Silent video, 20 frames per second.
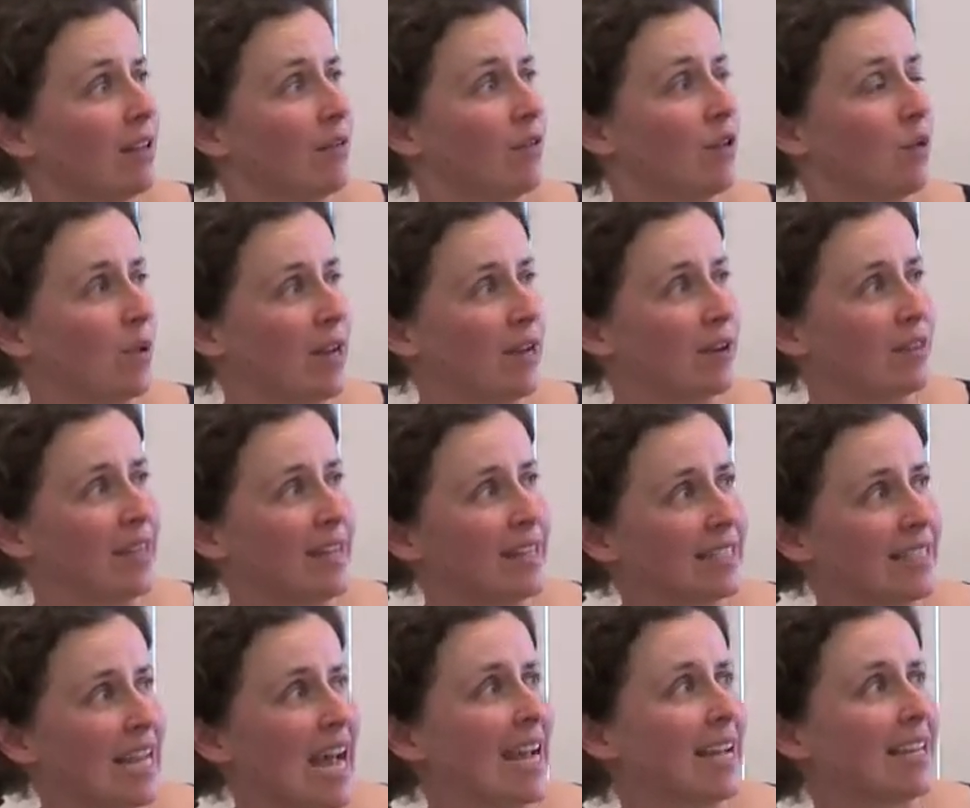that we could then
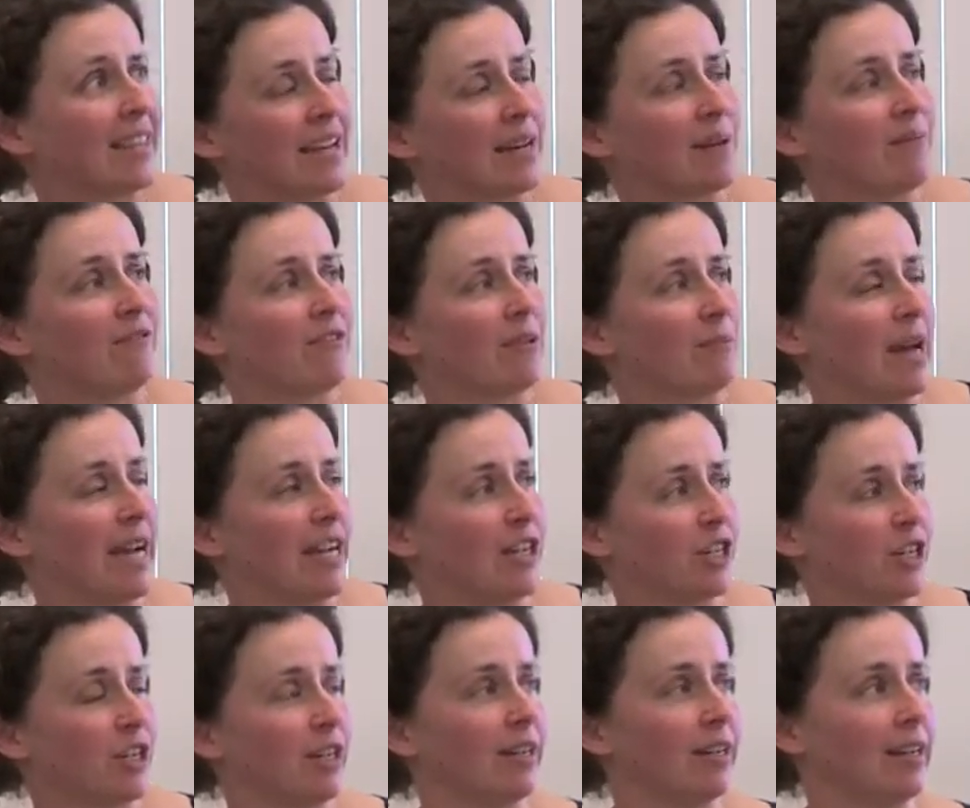take that
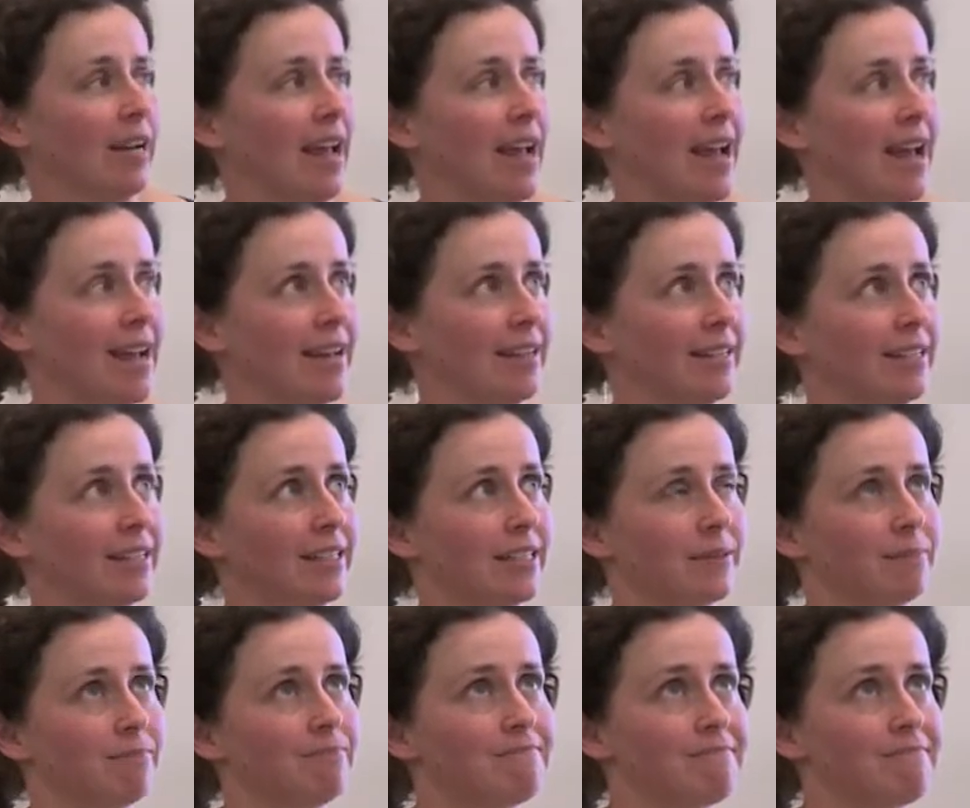information and